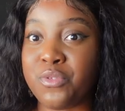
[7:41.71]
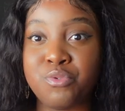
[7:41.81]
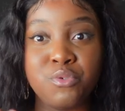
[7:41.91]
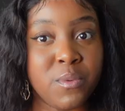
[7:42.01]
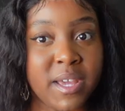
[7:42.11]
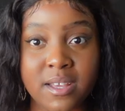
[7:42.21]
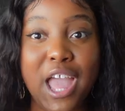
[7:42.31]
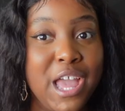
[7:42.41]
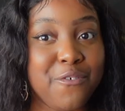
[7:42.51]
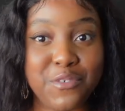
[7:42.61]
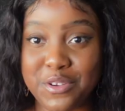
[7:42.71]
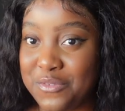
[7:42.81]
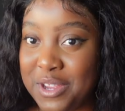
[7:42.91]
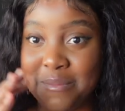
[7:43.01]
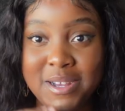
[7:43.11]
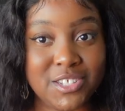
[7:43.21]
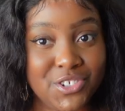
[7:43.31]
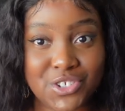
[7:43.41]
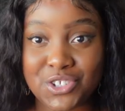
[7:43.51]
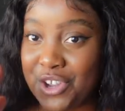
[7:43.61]
through it every three months,
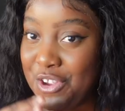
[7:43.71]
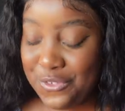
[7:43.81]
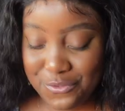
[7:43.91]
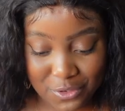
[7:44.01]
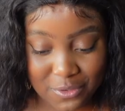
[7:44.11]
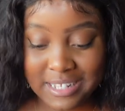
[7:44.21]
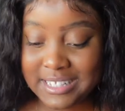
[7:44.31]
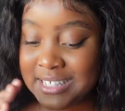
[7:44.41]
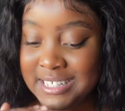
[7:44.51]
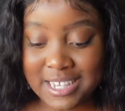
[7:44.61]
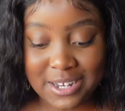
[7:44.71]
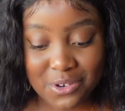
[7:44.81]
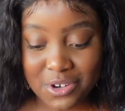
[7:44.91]
just going through it, seeing,